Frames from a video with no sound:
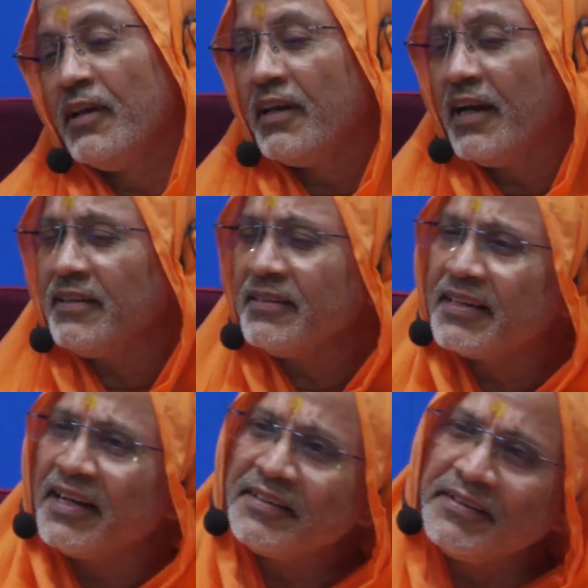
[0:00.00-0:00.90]
Let us
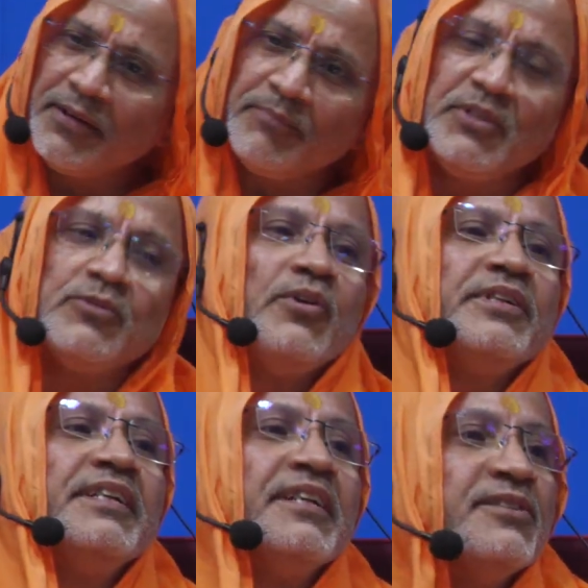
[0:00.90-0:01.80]
get rid of this
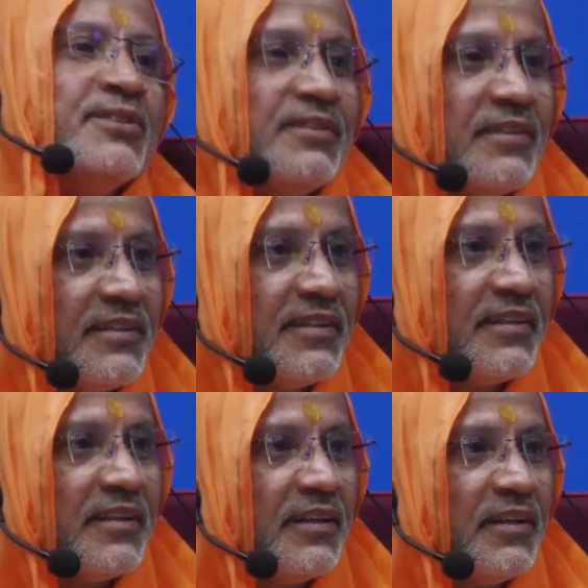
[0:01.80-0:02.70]
orientation.
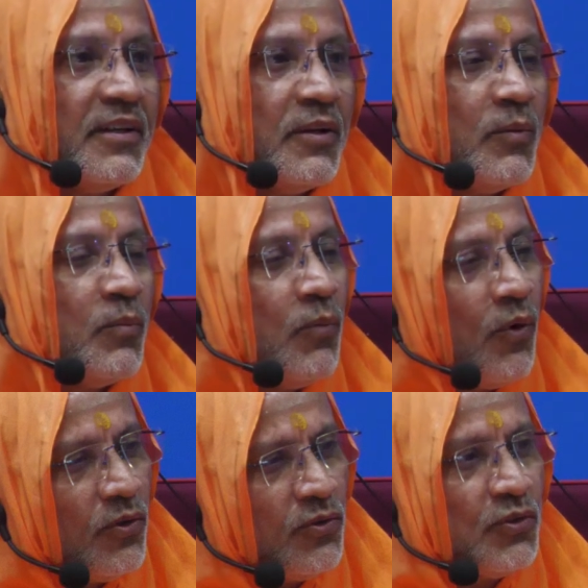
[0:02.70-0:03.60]

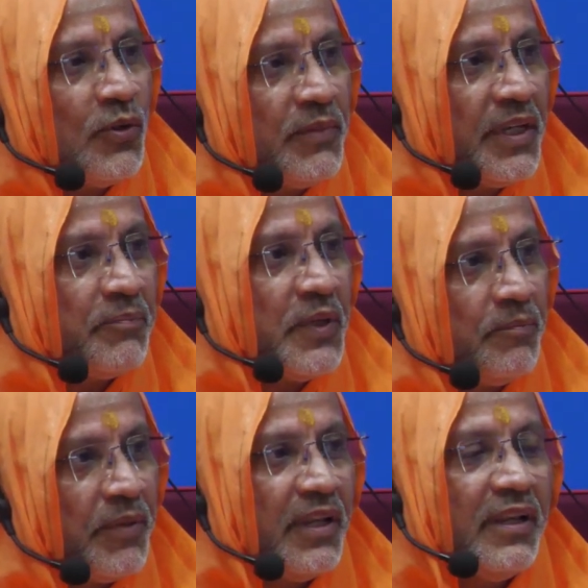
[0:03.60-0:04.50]
Most of the
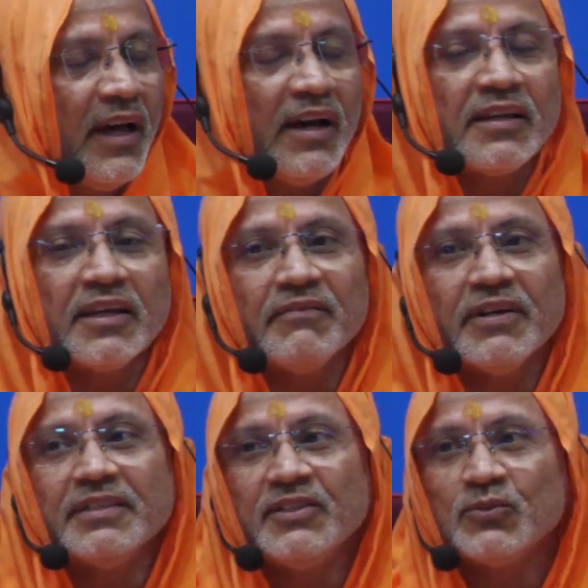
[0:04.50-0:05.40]
people are
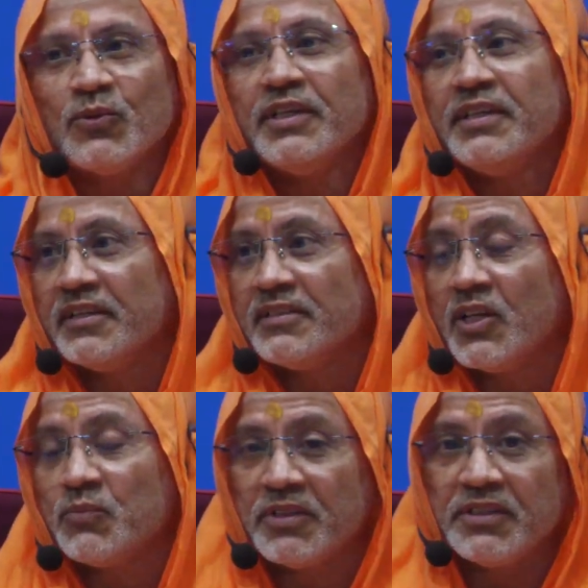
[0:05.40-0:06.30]
given this orientation,
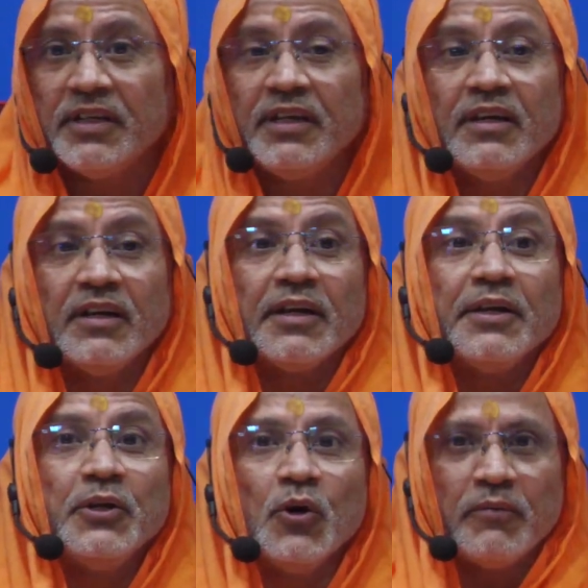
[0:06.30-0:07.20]
especially
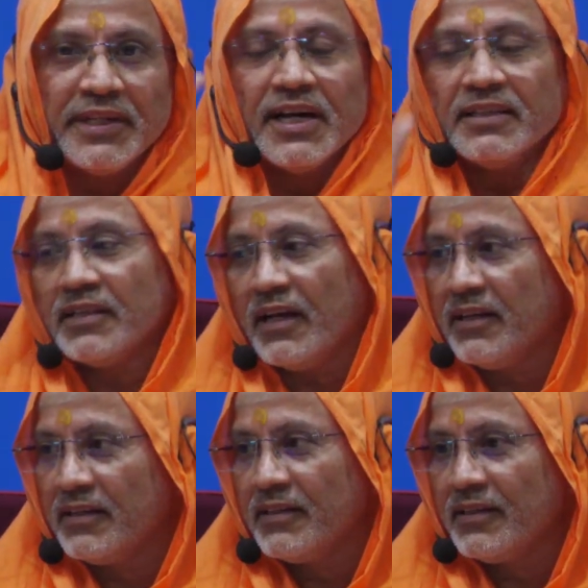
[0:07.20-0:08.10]
Neo Vedanta,
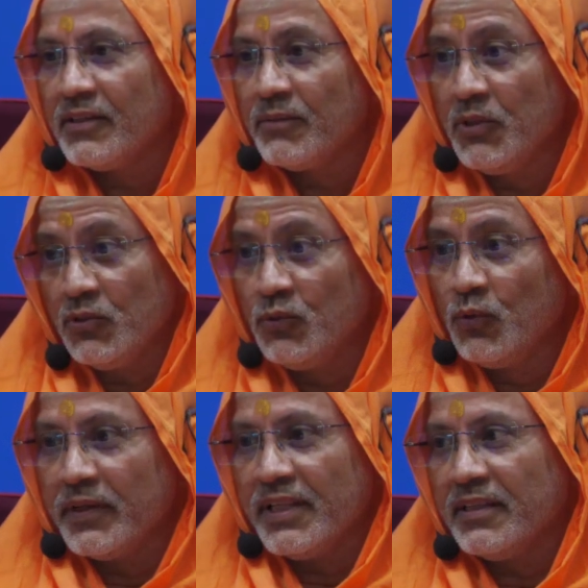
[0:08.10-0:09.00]
means New
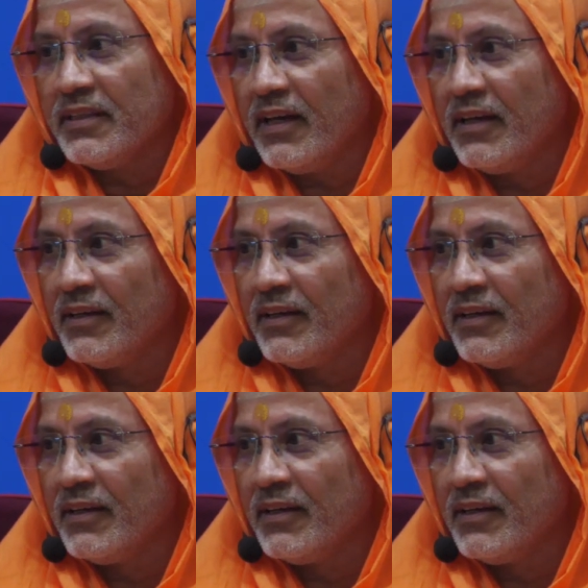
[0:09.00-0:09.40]
Vedanta.